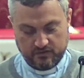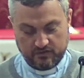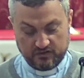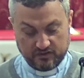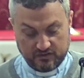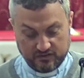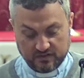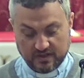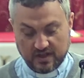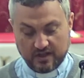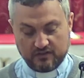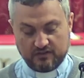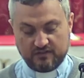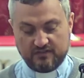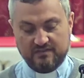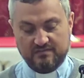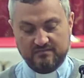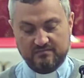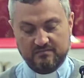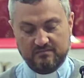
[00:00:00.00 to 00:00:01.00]

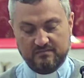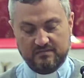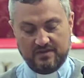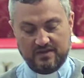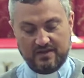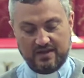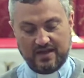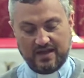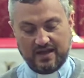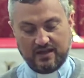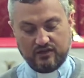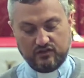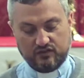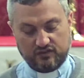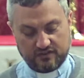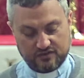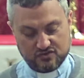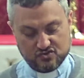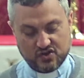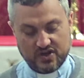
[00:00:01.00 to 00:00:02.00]
Success and
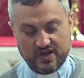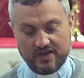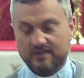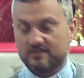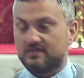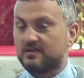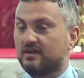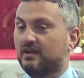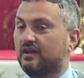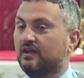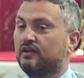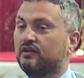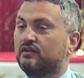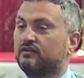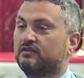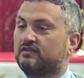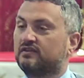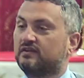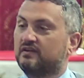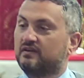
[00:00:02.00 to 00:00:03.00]
strength
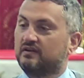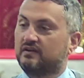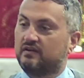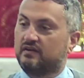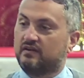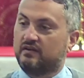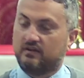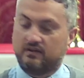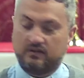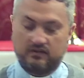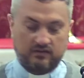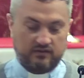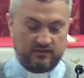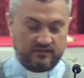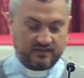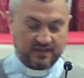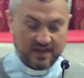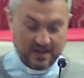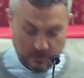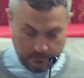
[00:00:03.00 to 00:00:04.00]
is
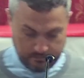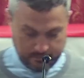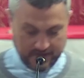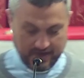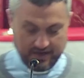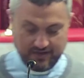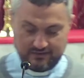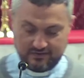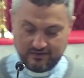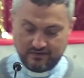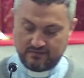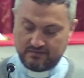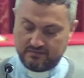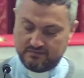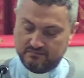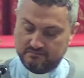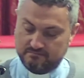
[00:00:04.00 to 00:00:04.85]
celebrated,